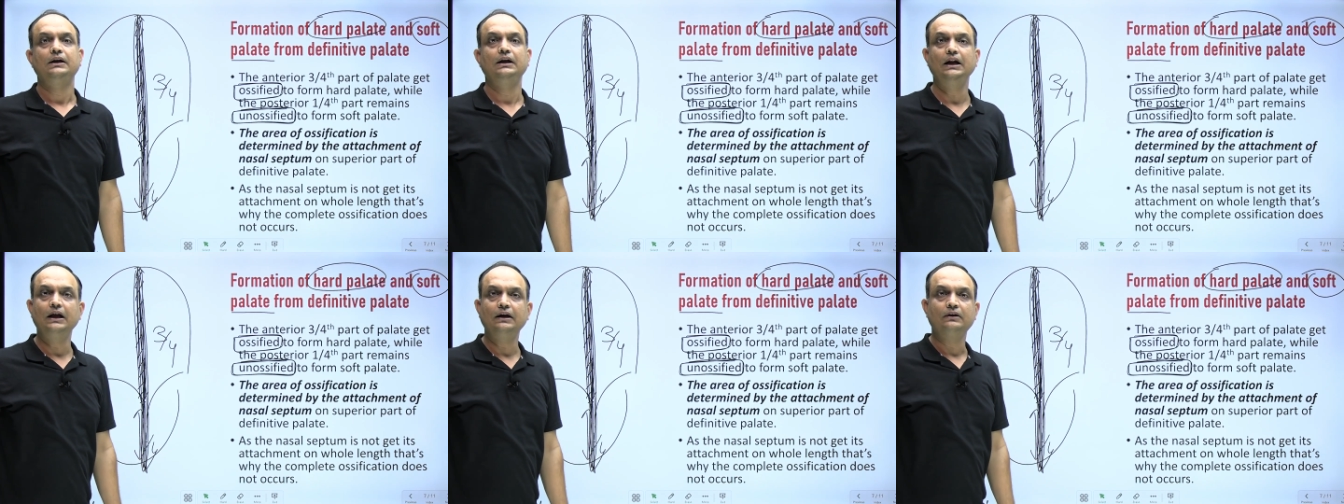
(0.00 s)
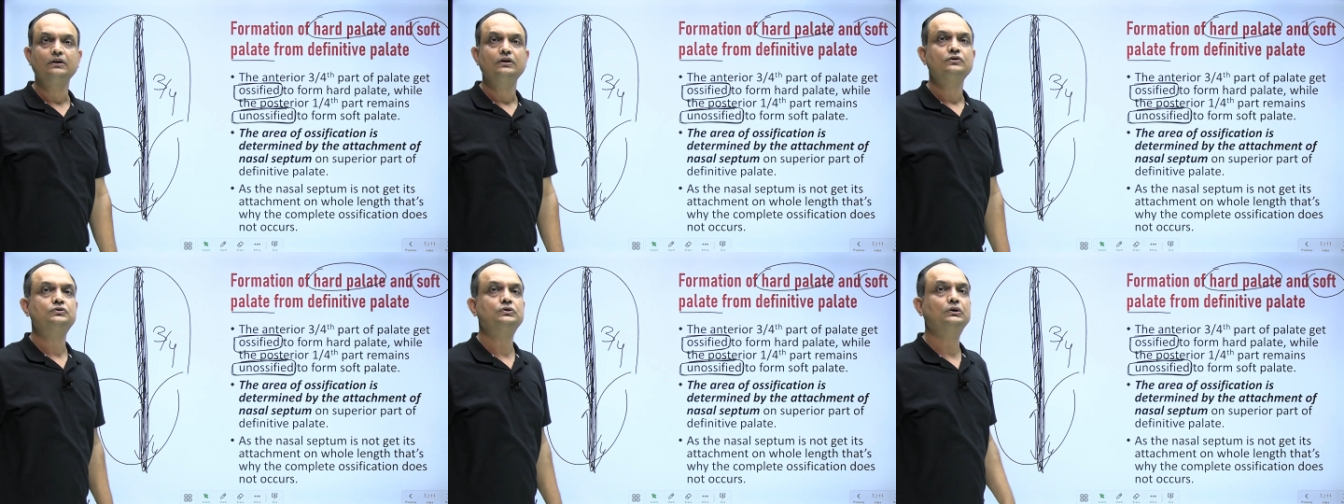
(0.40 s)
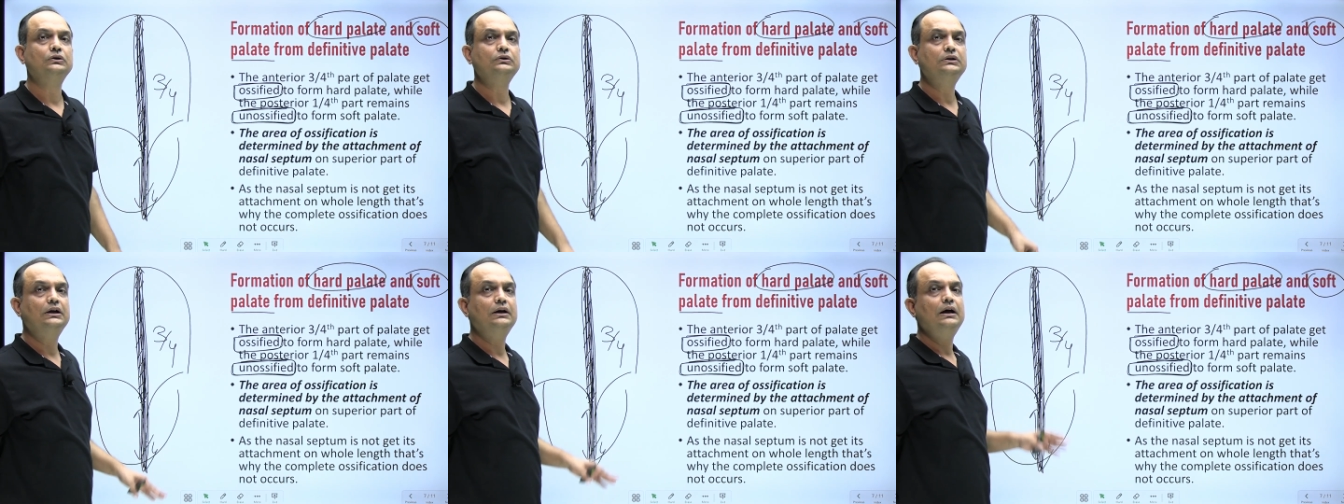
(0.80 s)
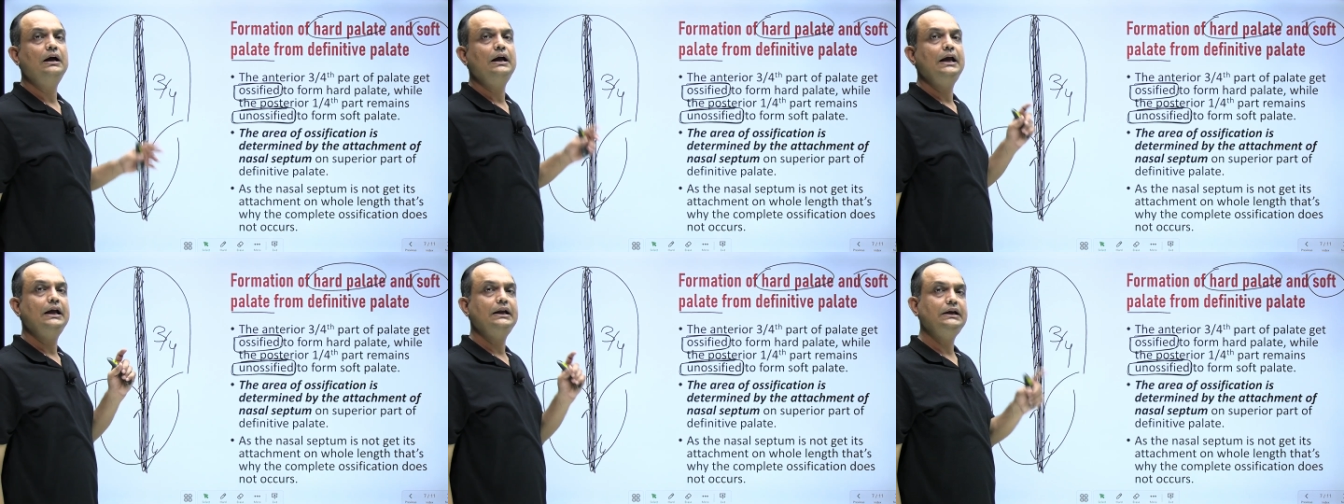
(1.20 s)
Clear? So the
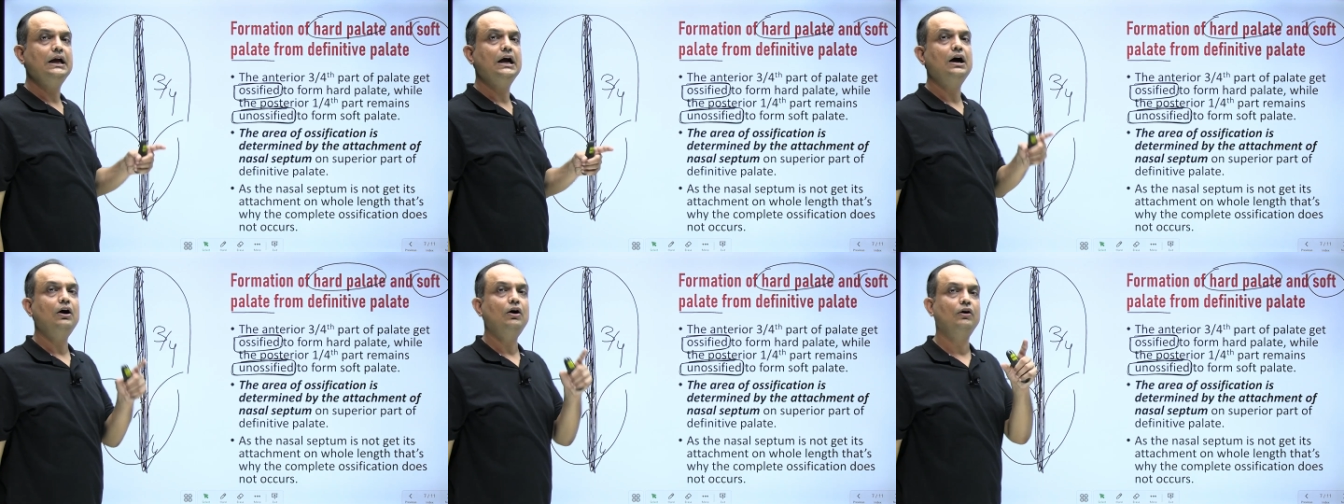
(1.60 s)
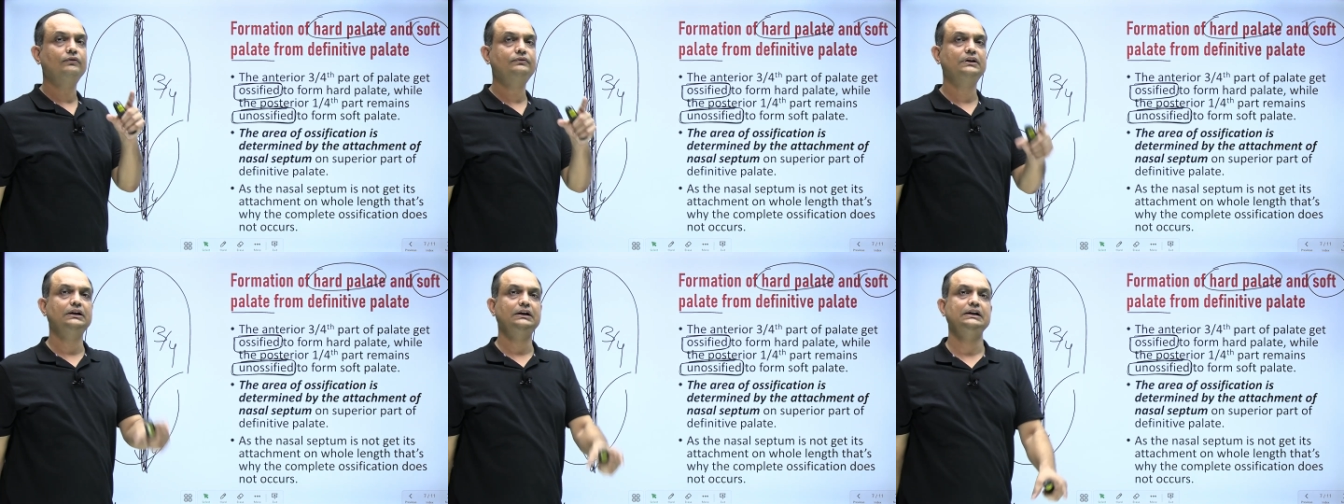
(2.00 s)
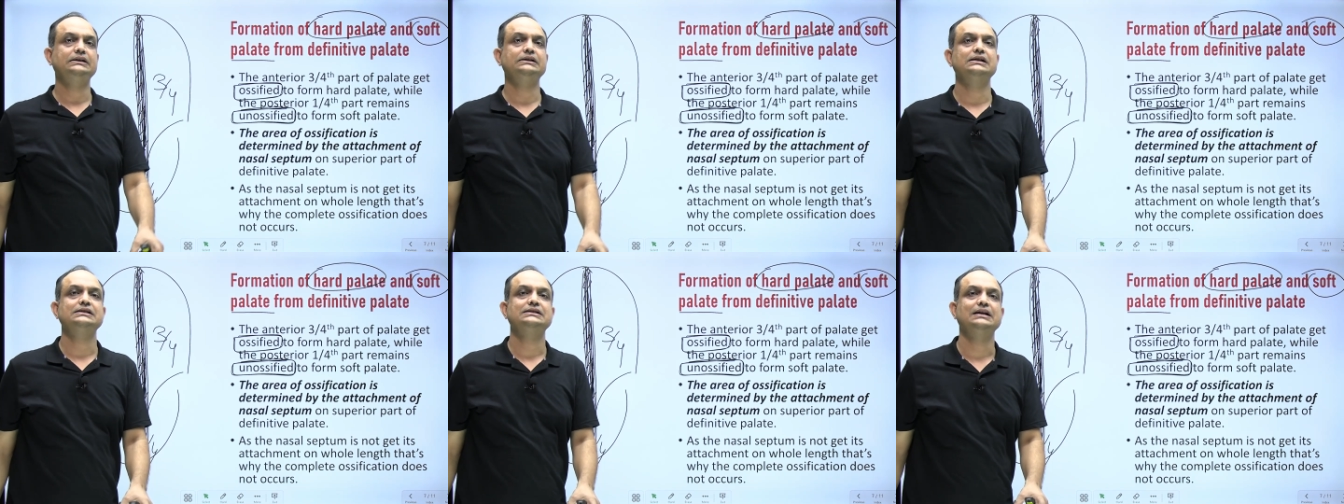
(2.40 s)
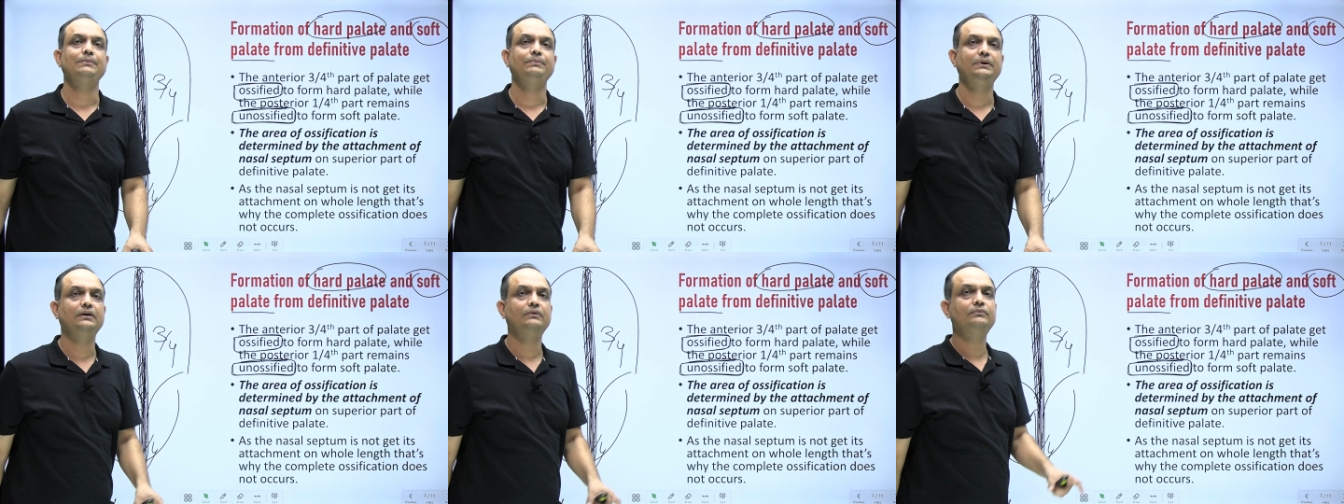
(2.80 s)
area of the nasal
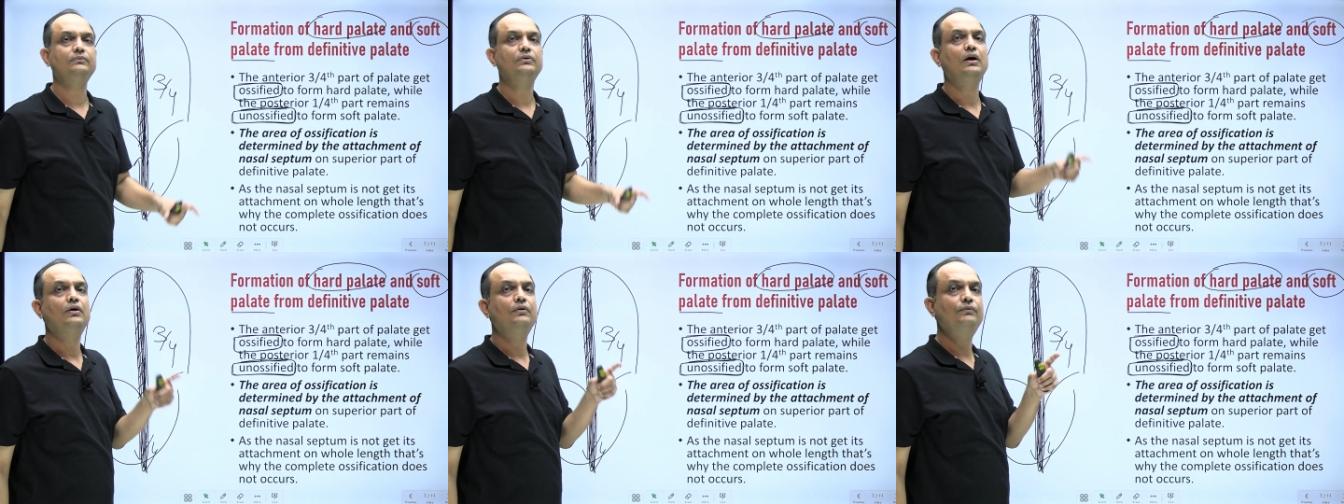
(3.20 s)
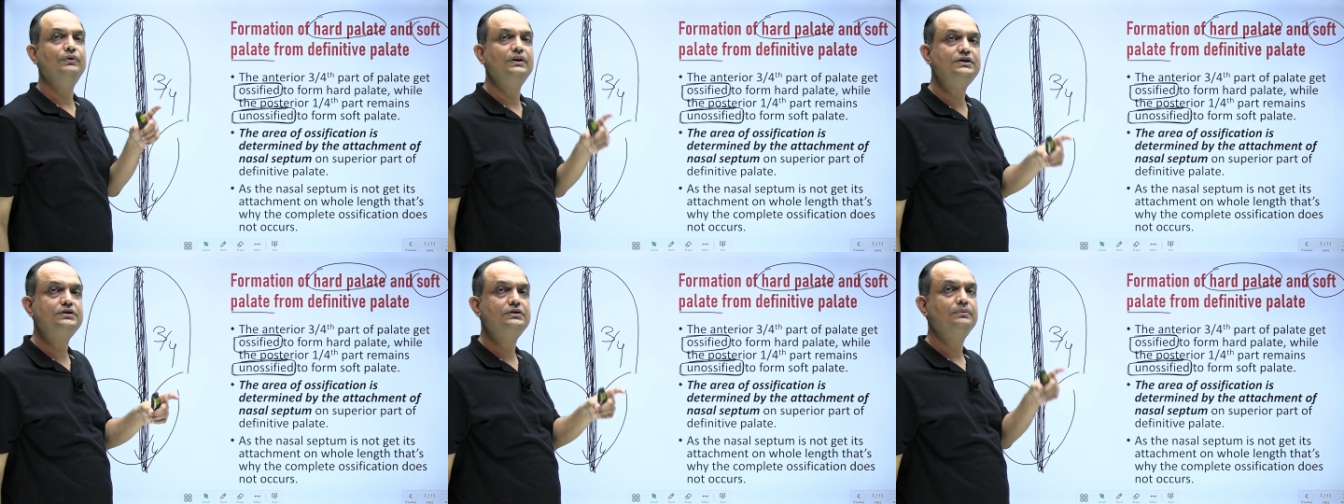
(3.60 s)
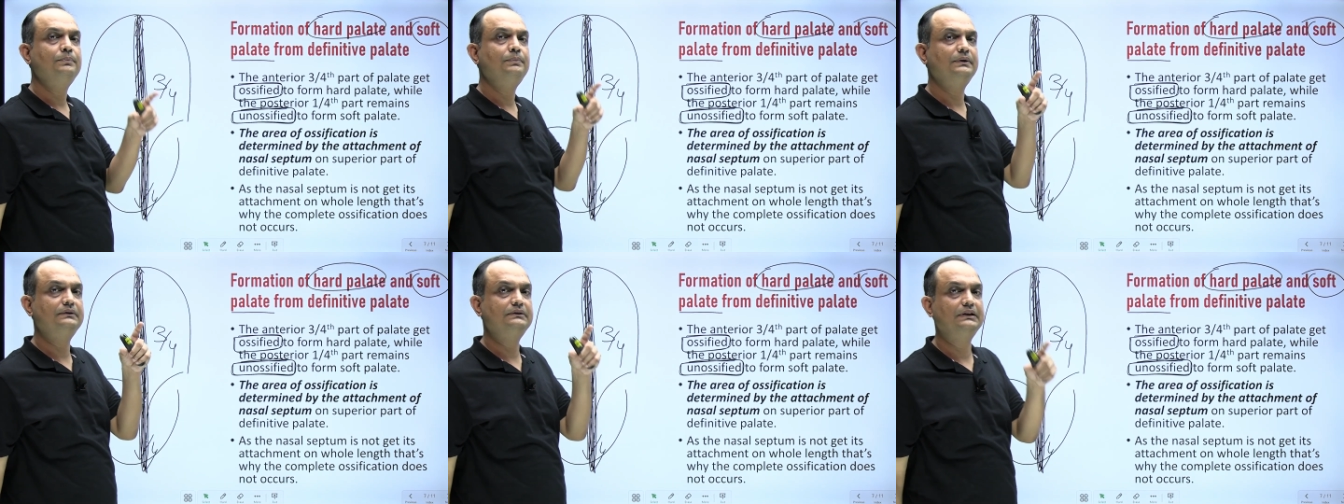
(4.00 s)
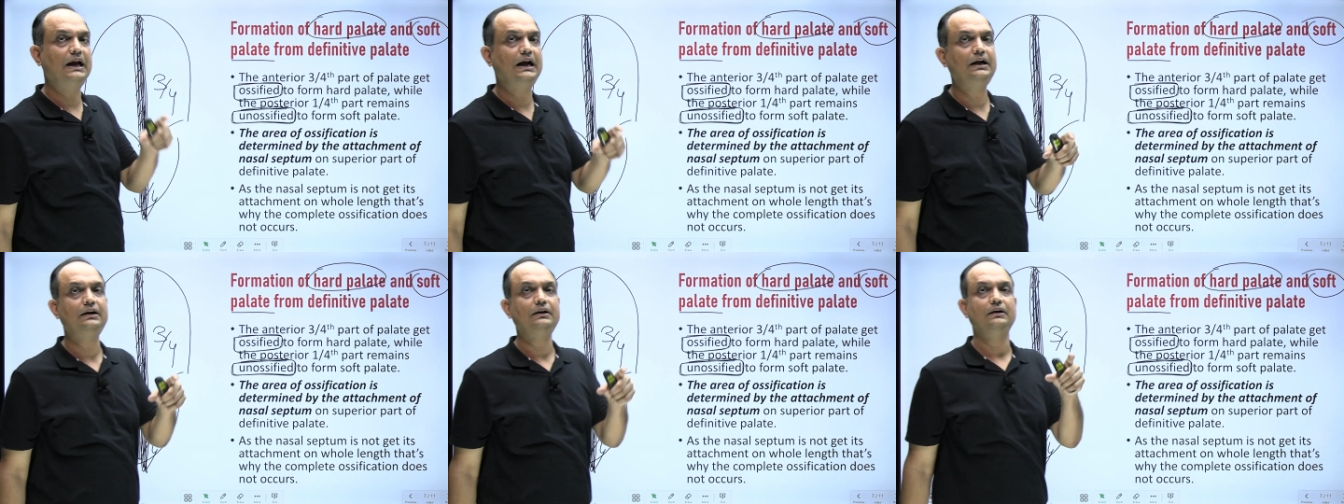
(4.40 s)
septum which
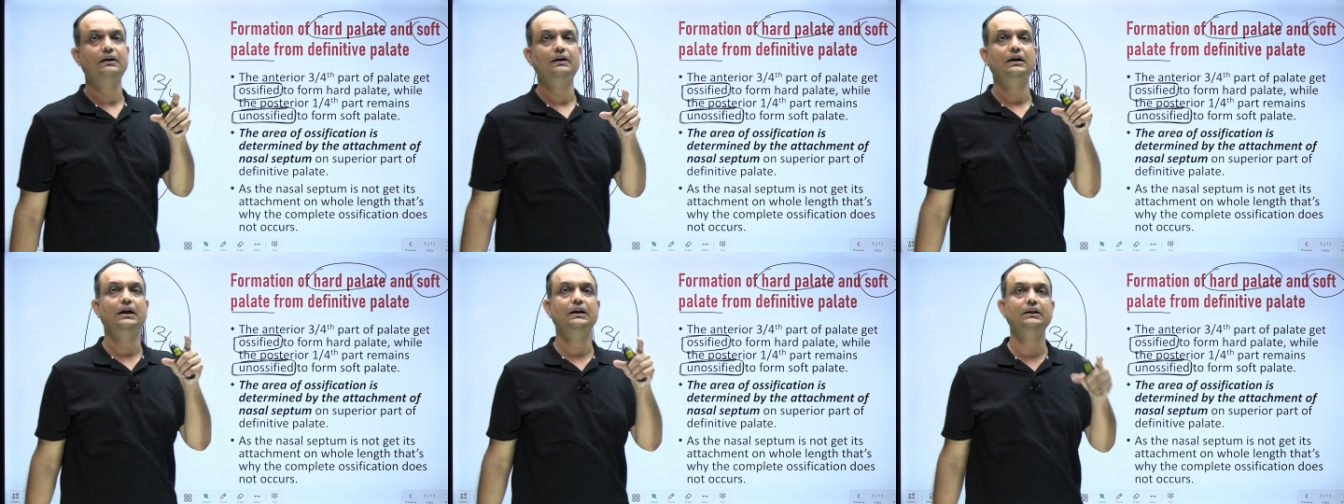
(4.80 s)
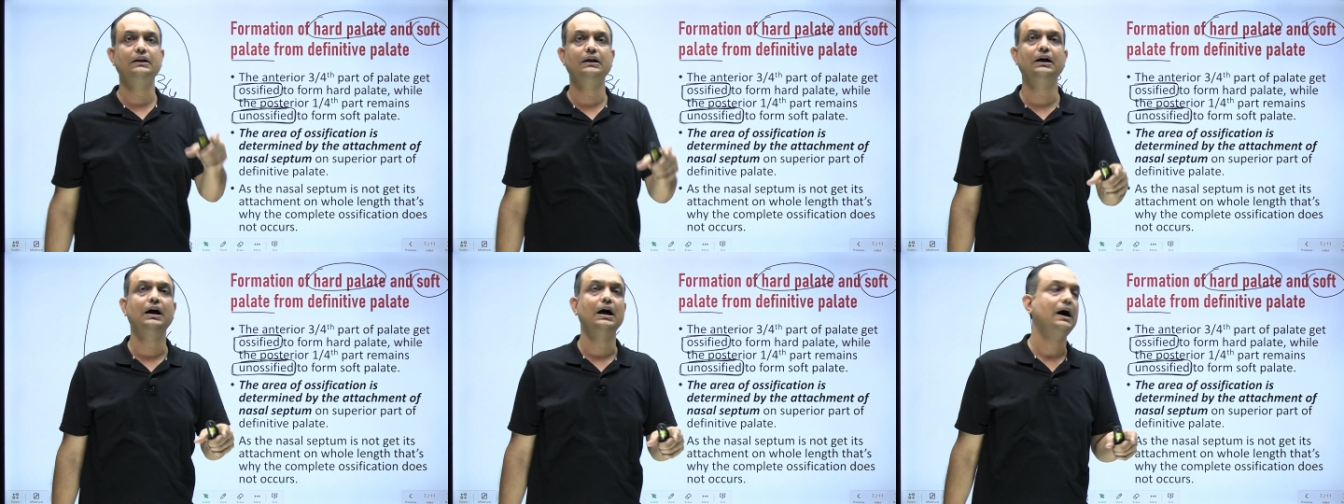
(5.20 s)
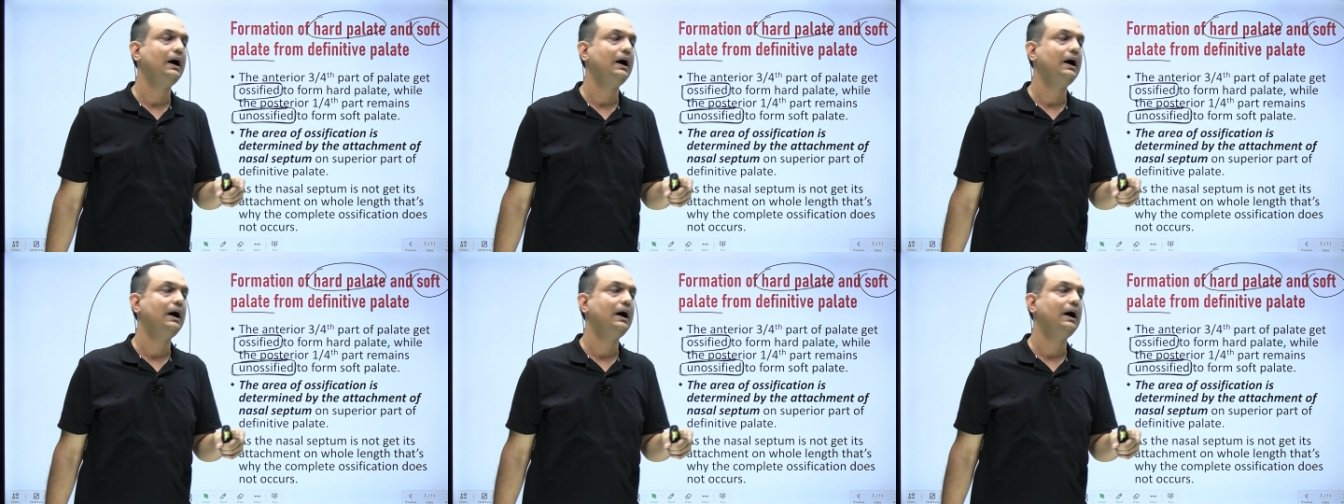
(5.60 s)
present in the